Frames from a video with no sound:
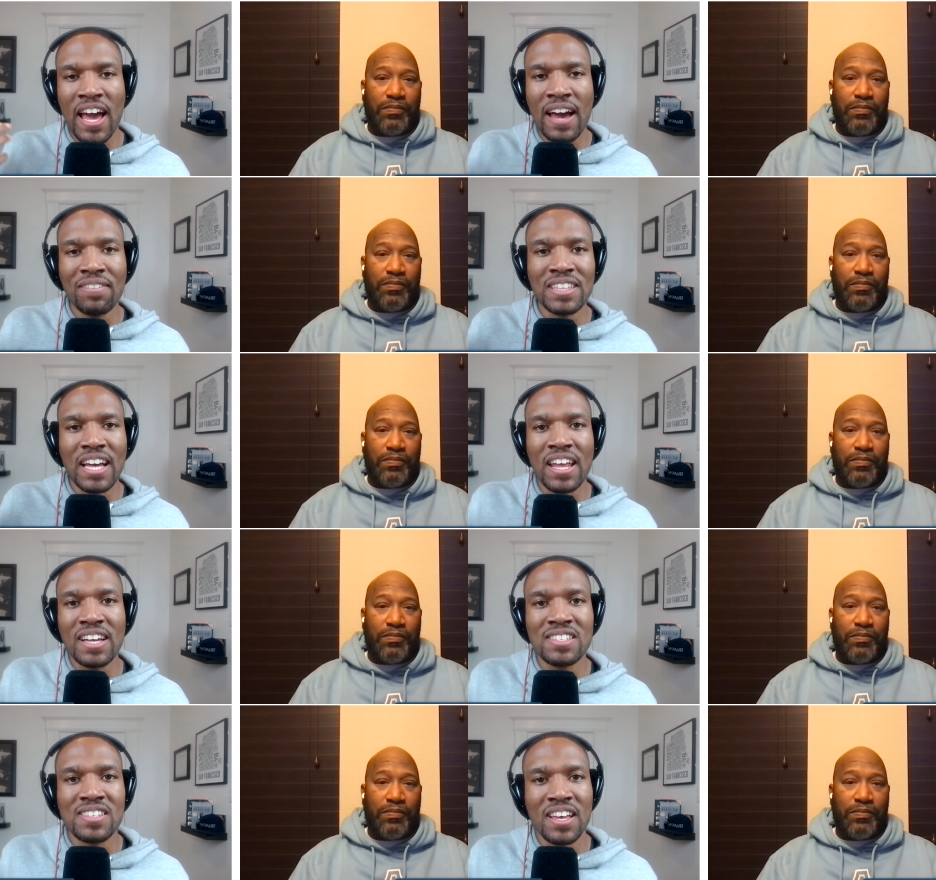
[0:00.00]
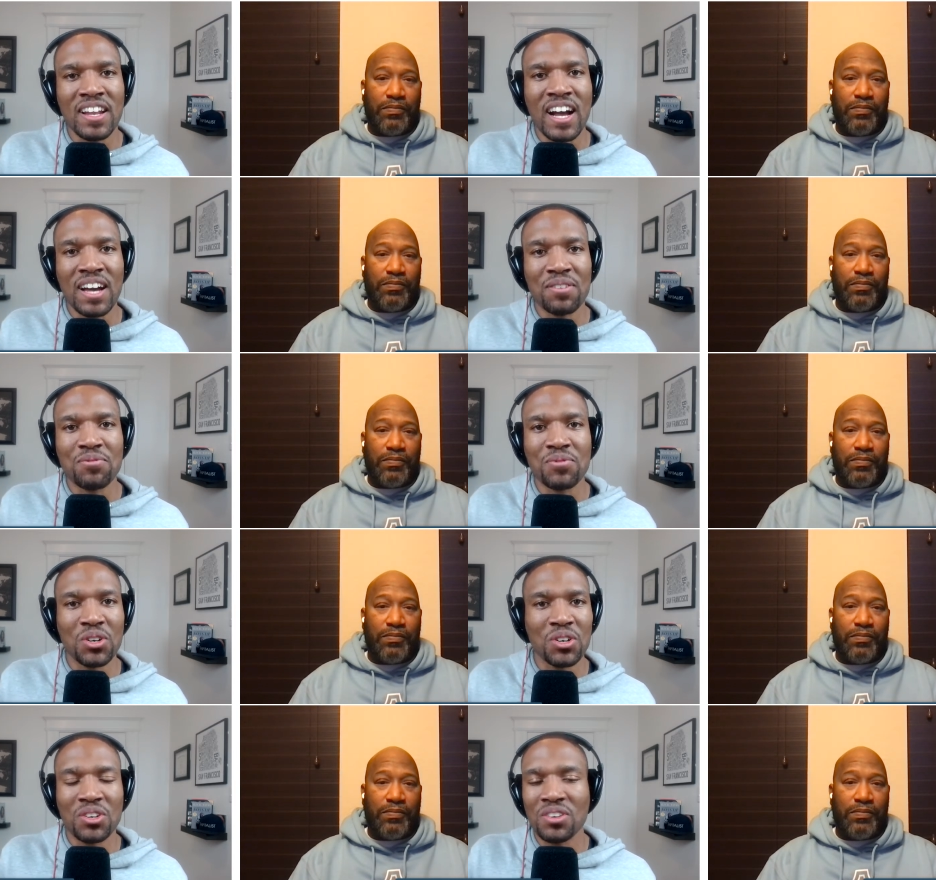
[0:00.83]
Speaker 1: Having that headset on
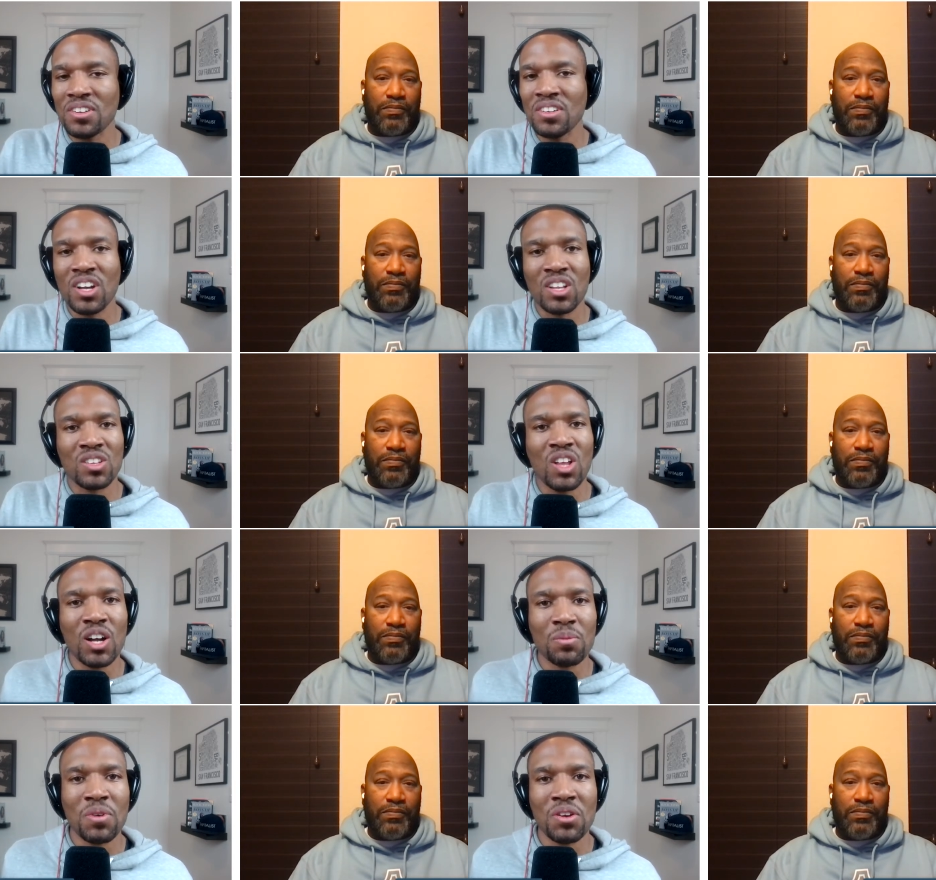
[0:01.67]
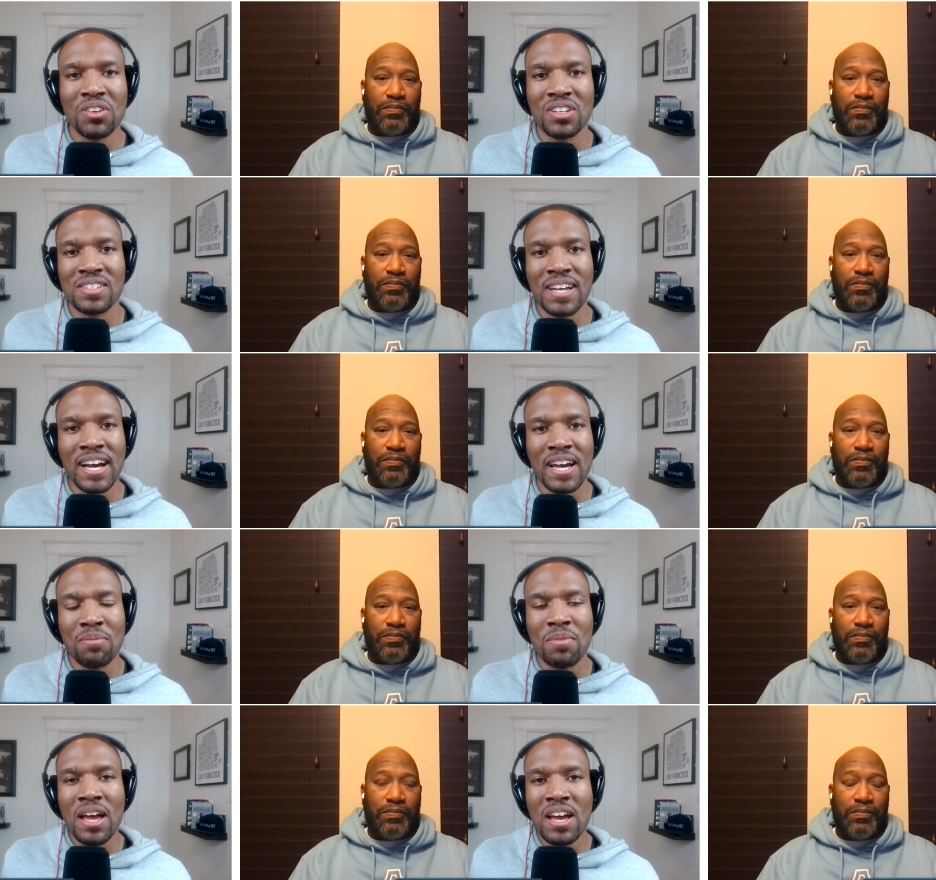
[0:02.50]
for a long period of
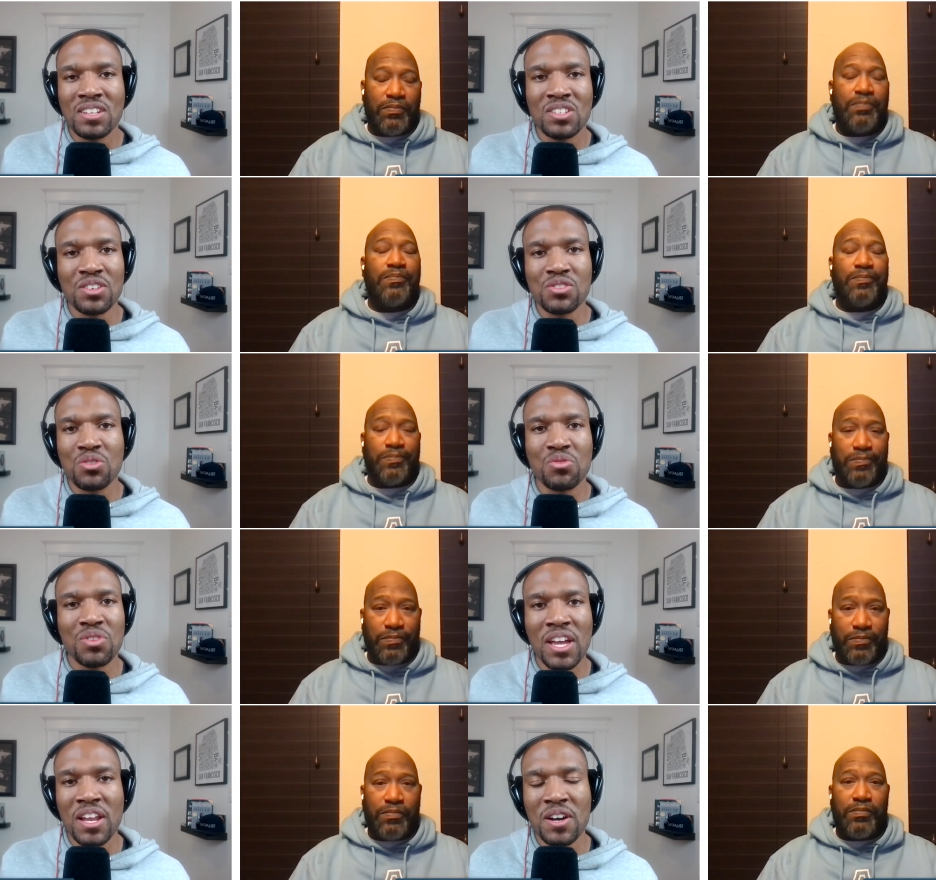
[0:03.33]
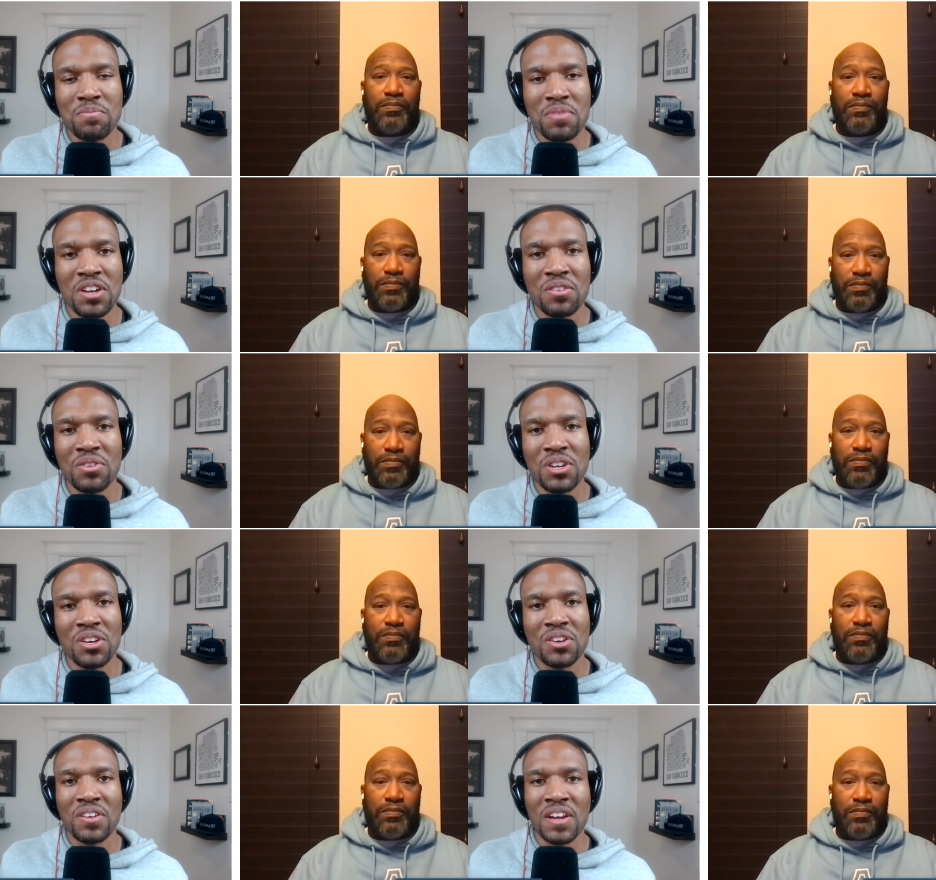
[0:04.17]
time does create a
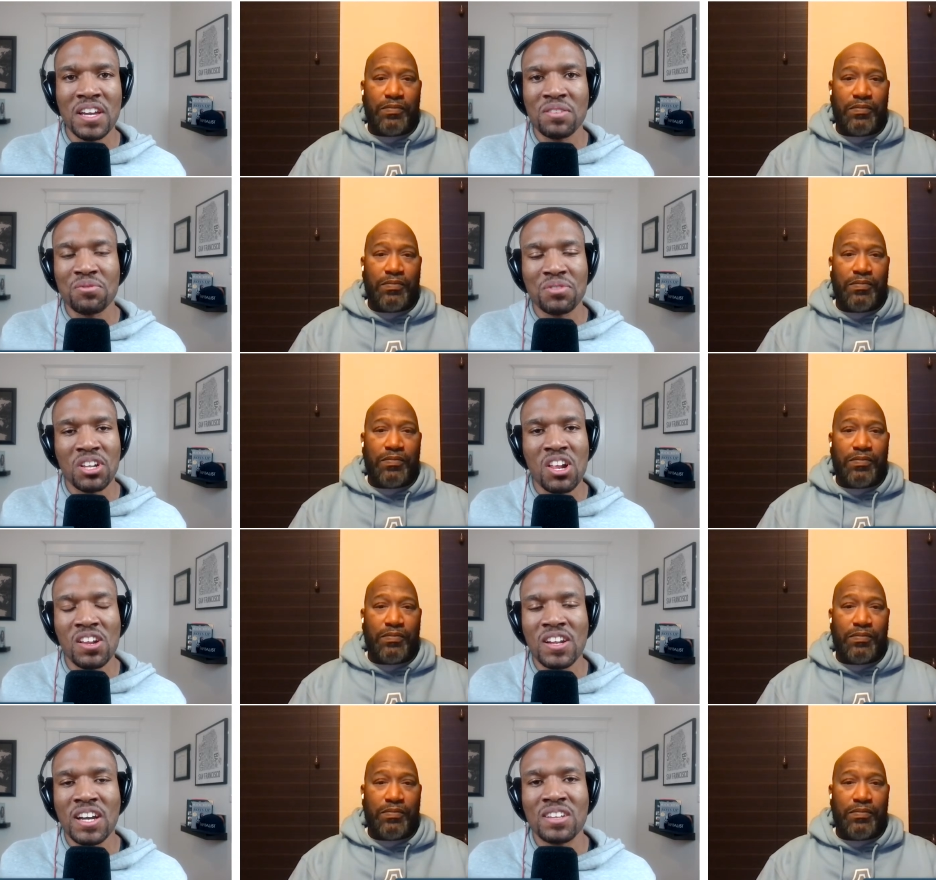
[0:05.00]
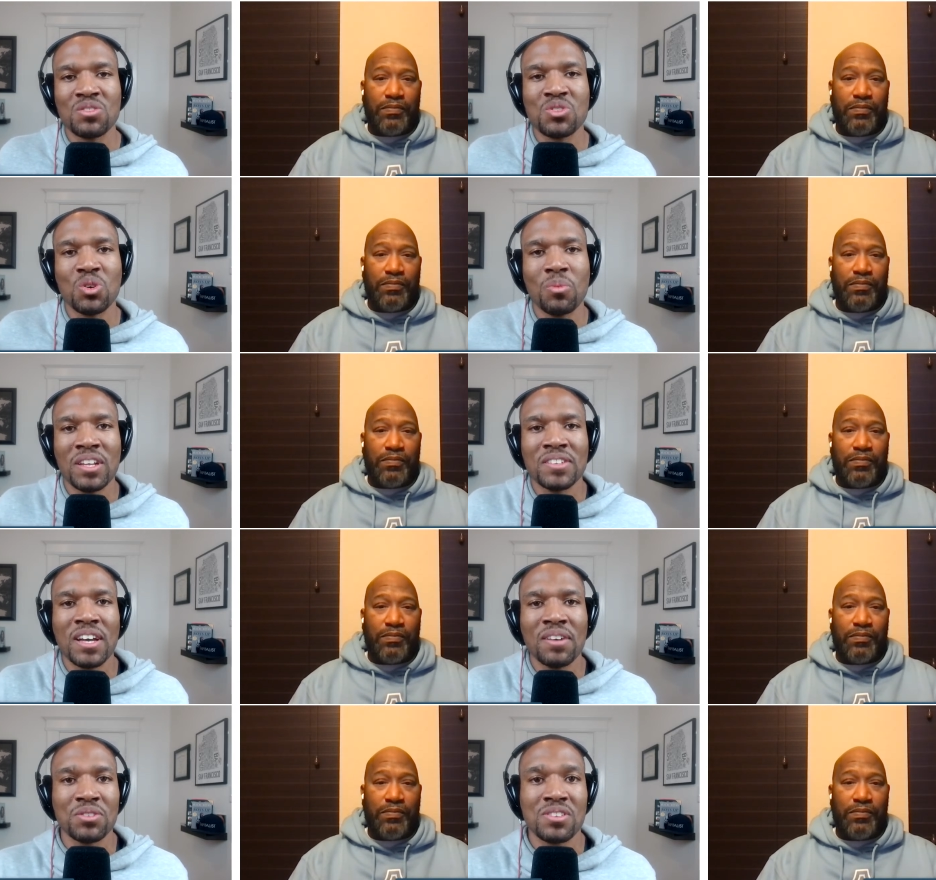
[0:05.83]
barrier and friction on so many
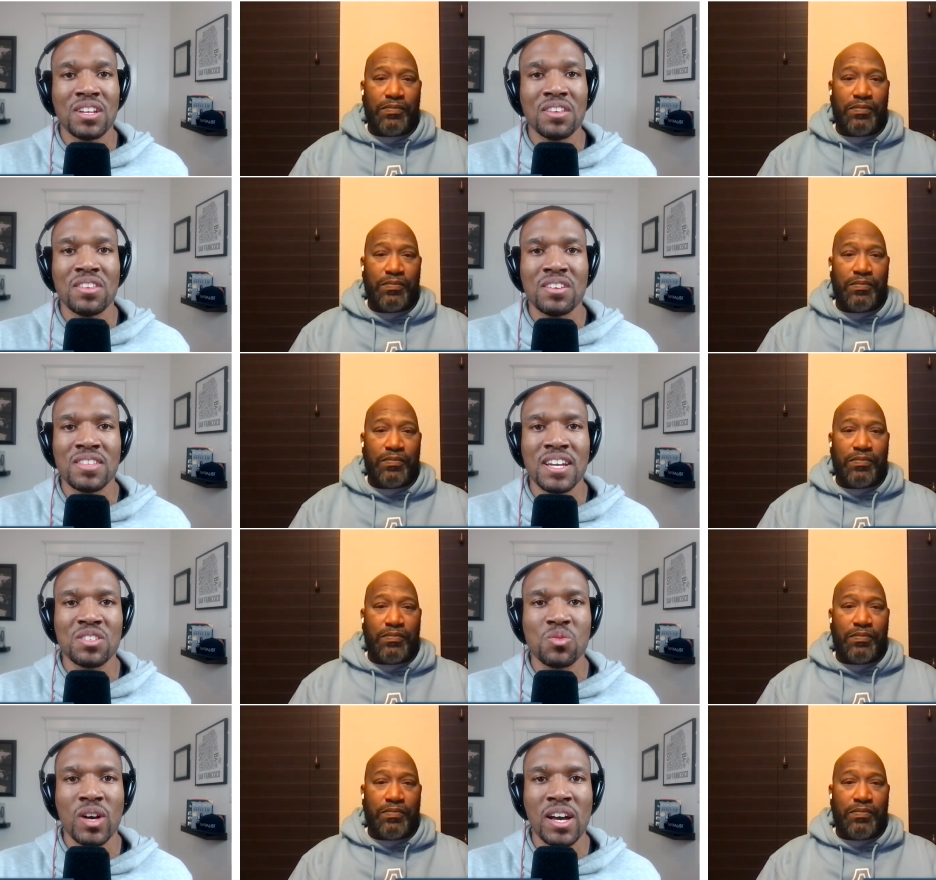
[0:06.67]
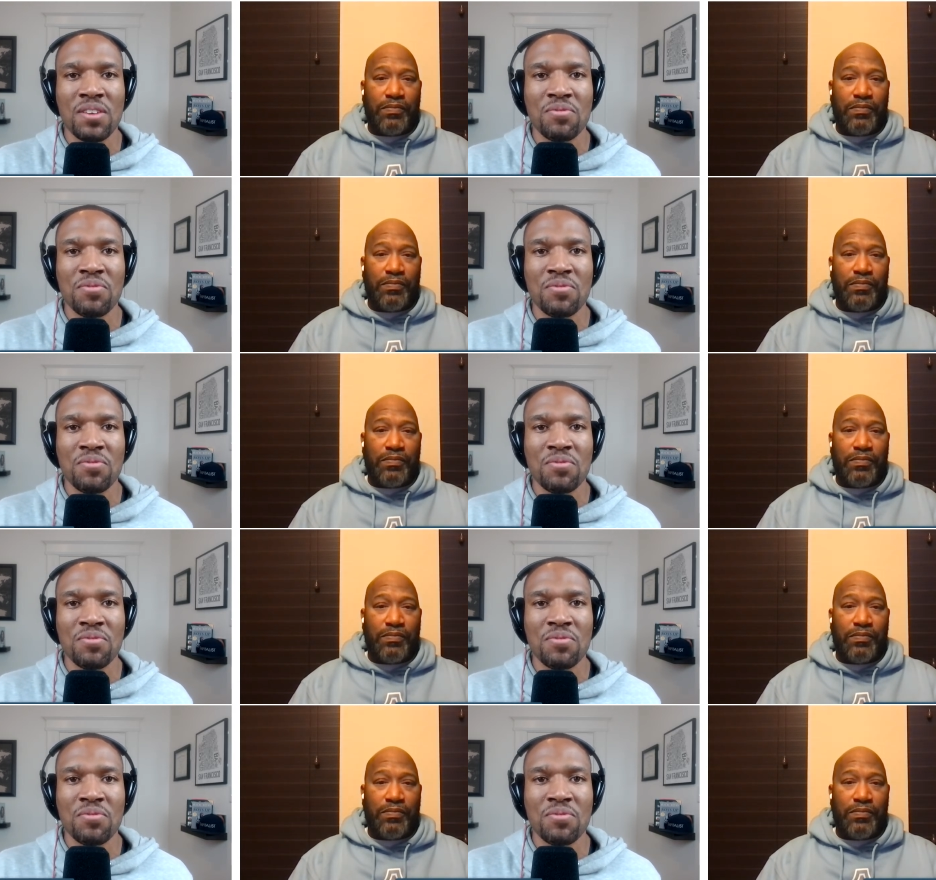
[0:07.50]
levels. And I think that's why